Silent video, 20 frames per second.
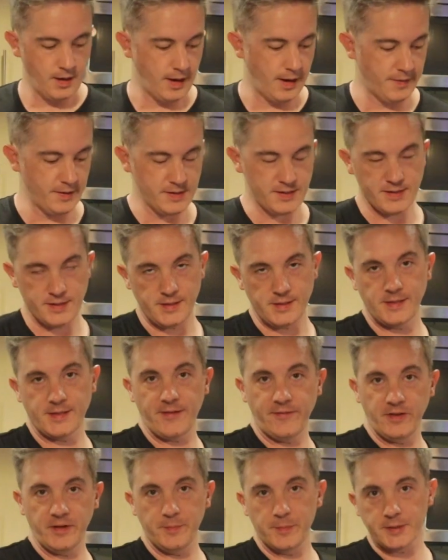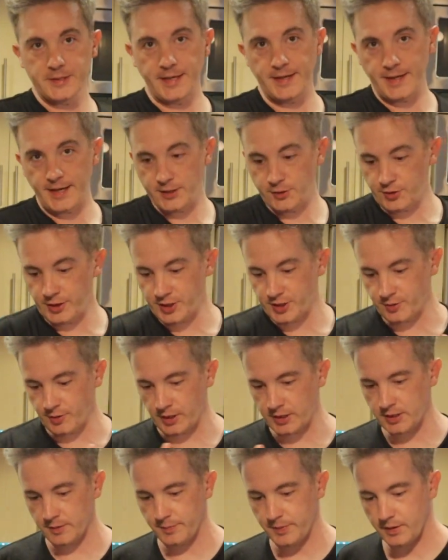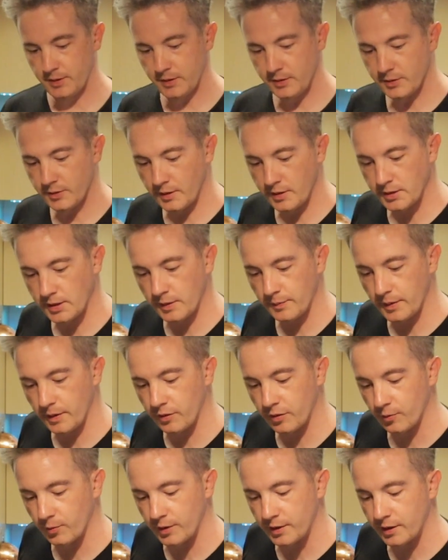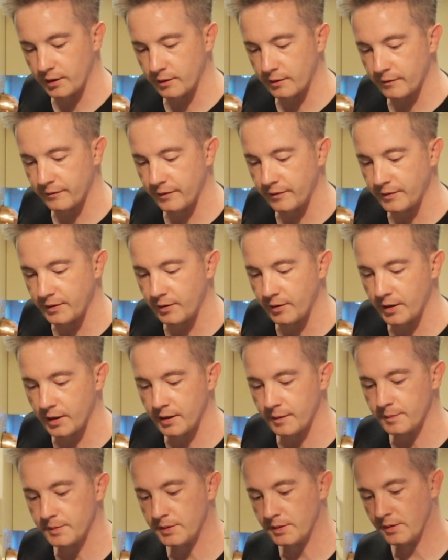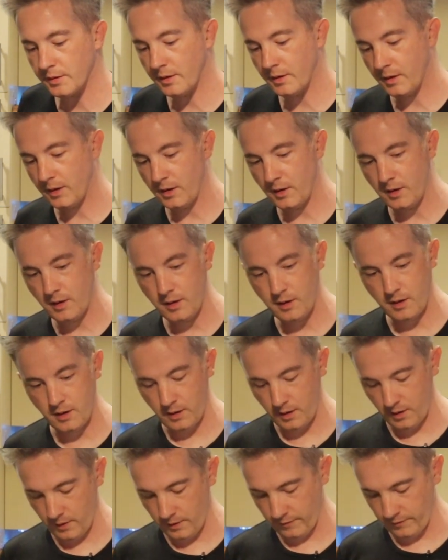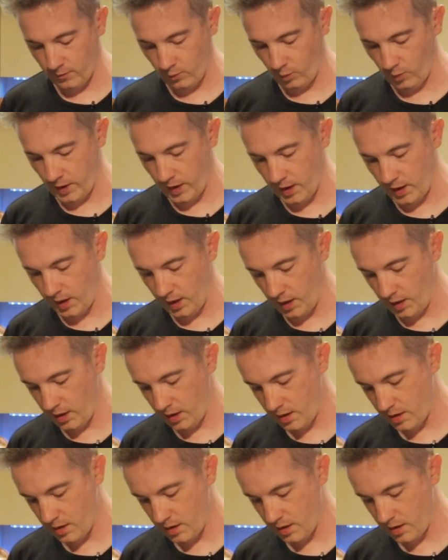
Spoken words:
And this is a 70% hydration recipe, so that's going to be 350 grams of whey.